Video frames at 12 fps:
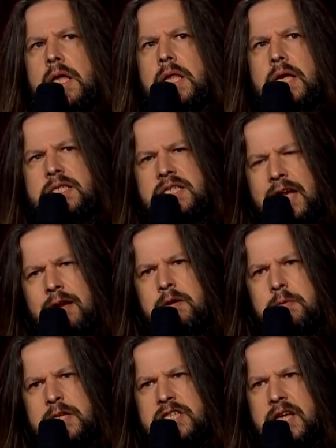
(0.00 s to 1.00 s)
they seem
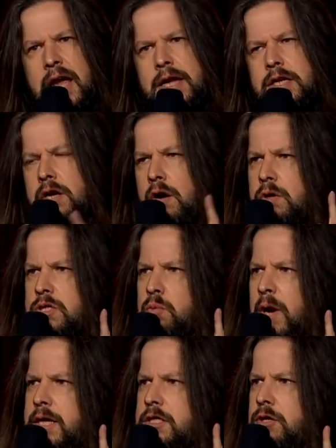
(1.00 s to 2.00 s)
to be saying, you know what's
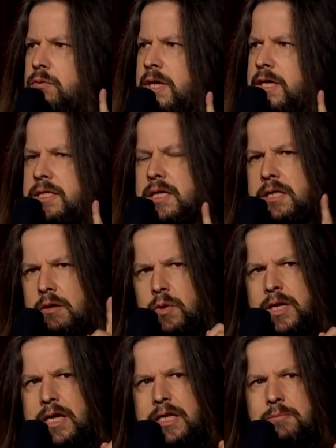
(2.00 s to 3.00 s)
way too easy that
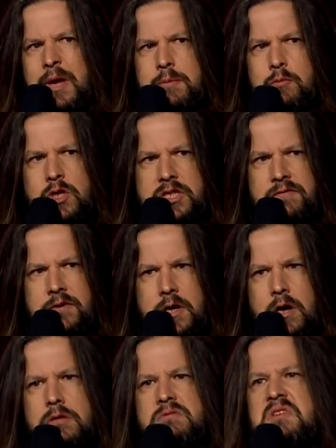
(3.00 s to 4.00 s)
we need to make more
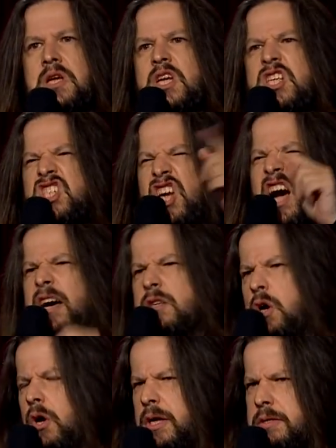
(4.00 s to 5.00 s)
difficult?
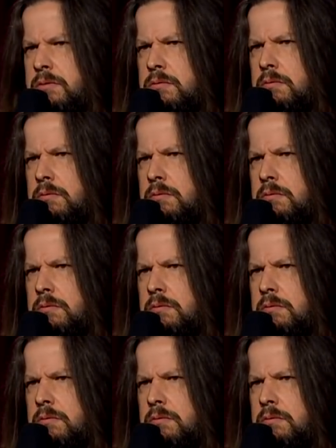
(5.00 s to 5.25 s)
Childhood.